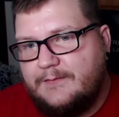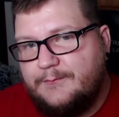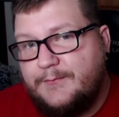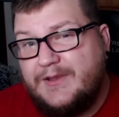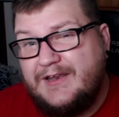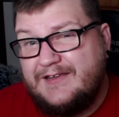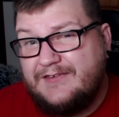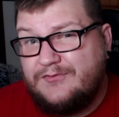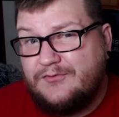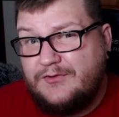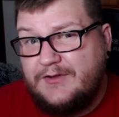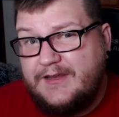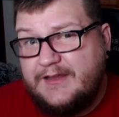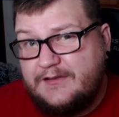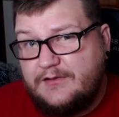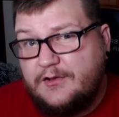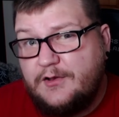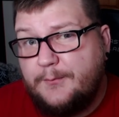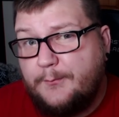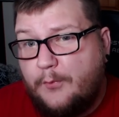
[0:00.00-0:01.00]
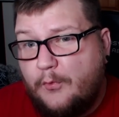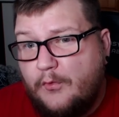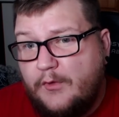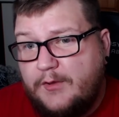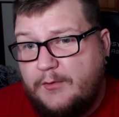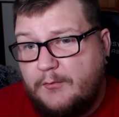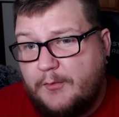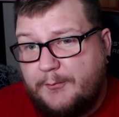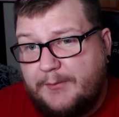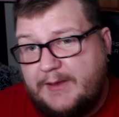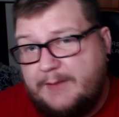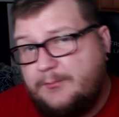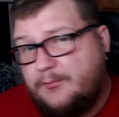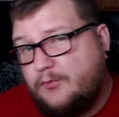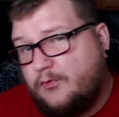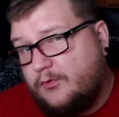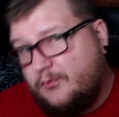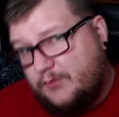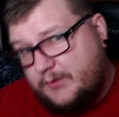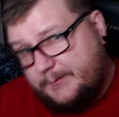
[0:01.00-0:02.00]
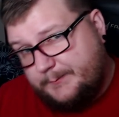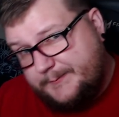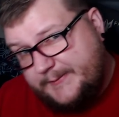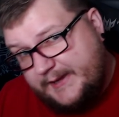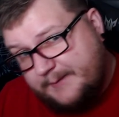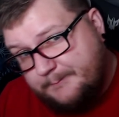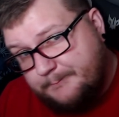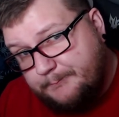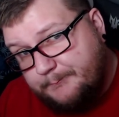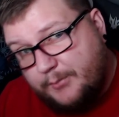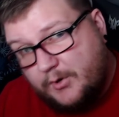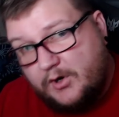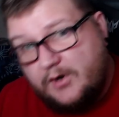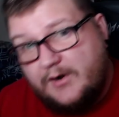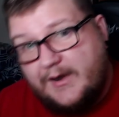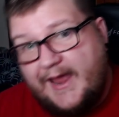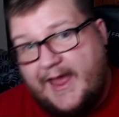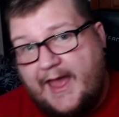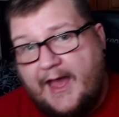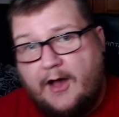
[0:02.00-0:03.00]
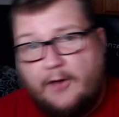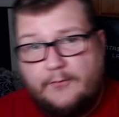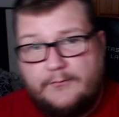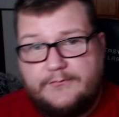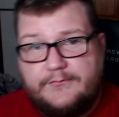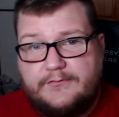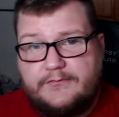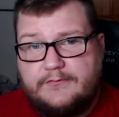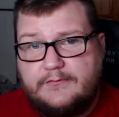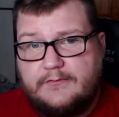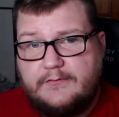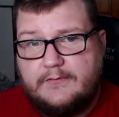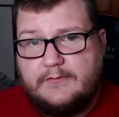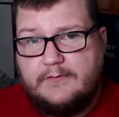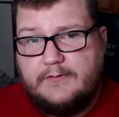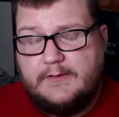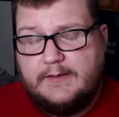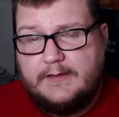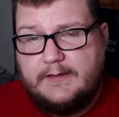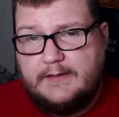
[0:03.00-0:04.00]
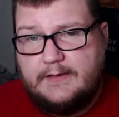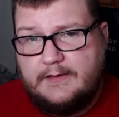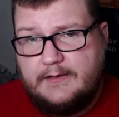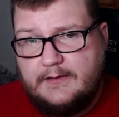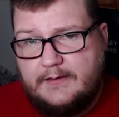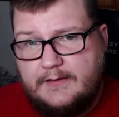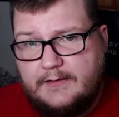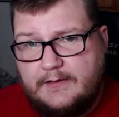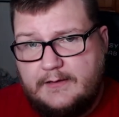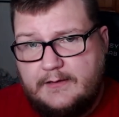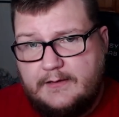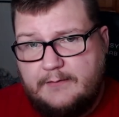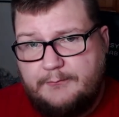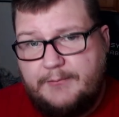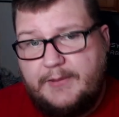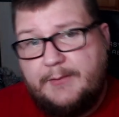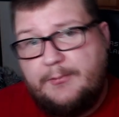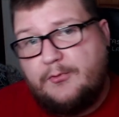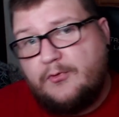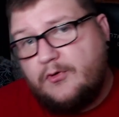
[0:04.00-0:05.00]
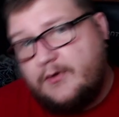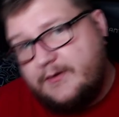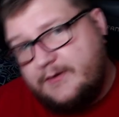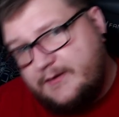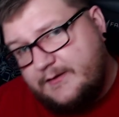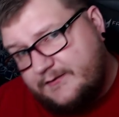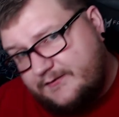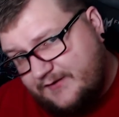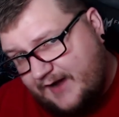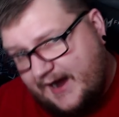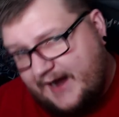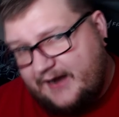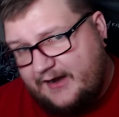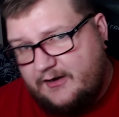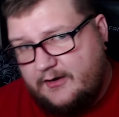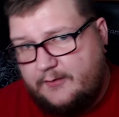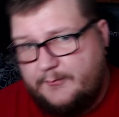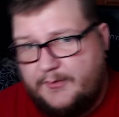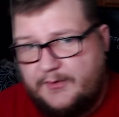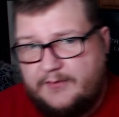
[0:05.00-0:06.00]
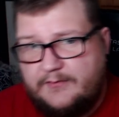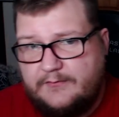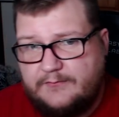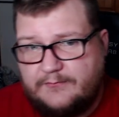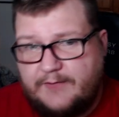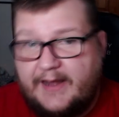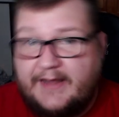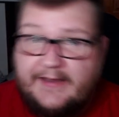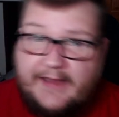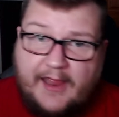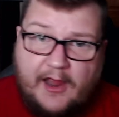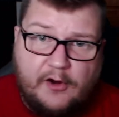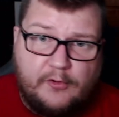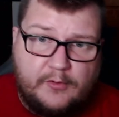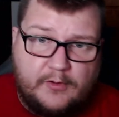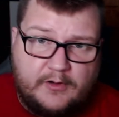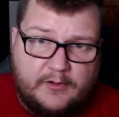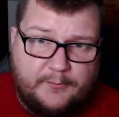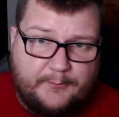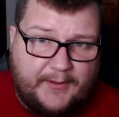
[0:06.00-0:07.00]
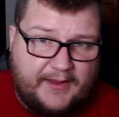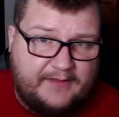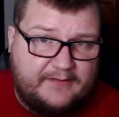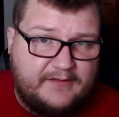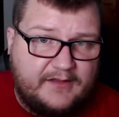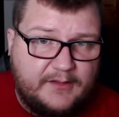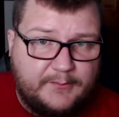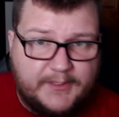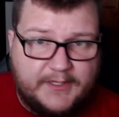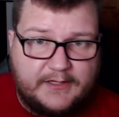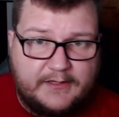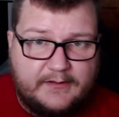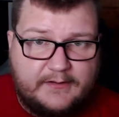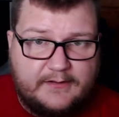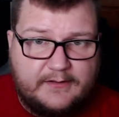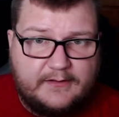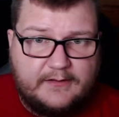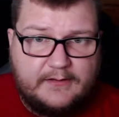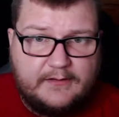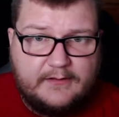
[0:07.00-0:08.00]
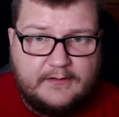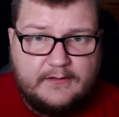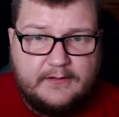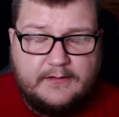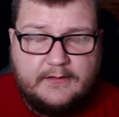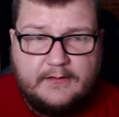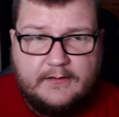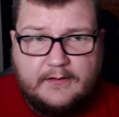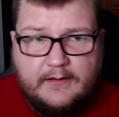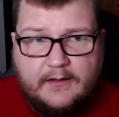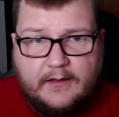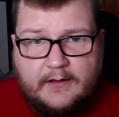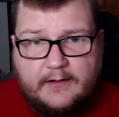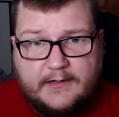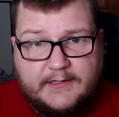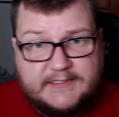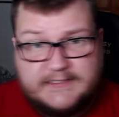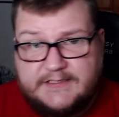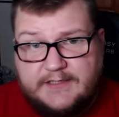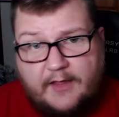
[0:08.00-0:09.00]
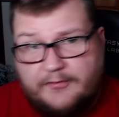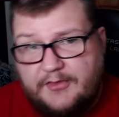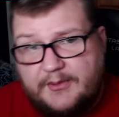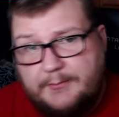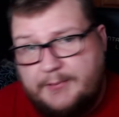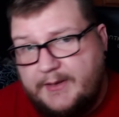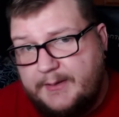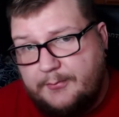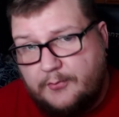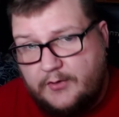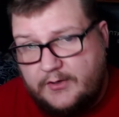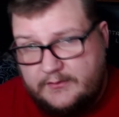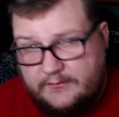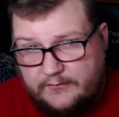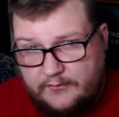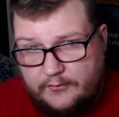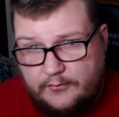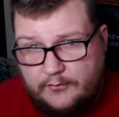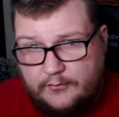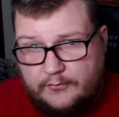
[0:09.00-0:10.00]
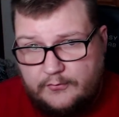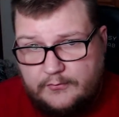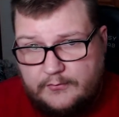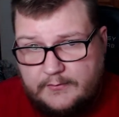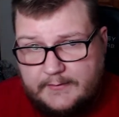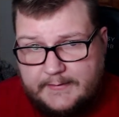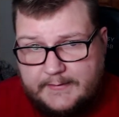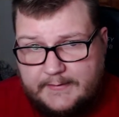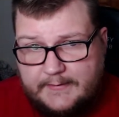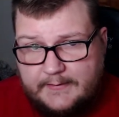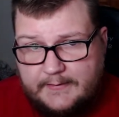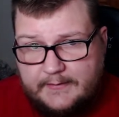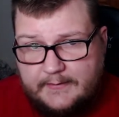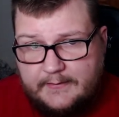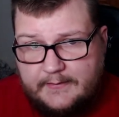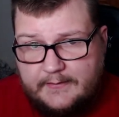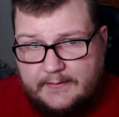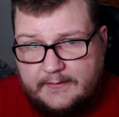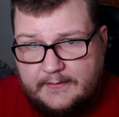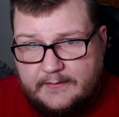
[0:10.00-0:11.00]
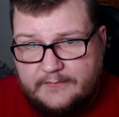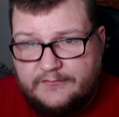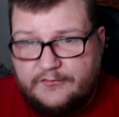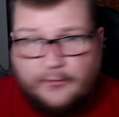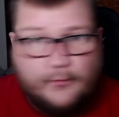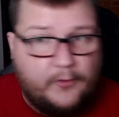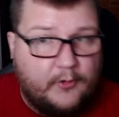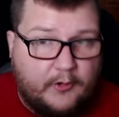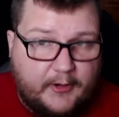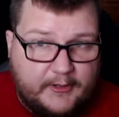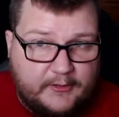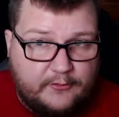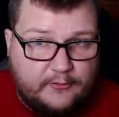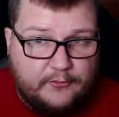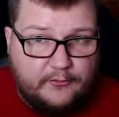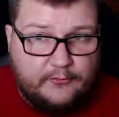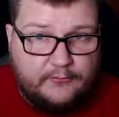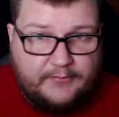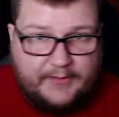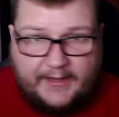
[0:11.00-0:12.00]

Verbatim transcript: But it's going to get to the point where people are going to get burnt out. People are going to get tired of it. Right now, we're in a pandemic. There's nothing people can do. So, what I they do?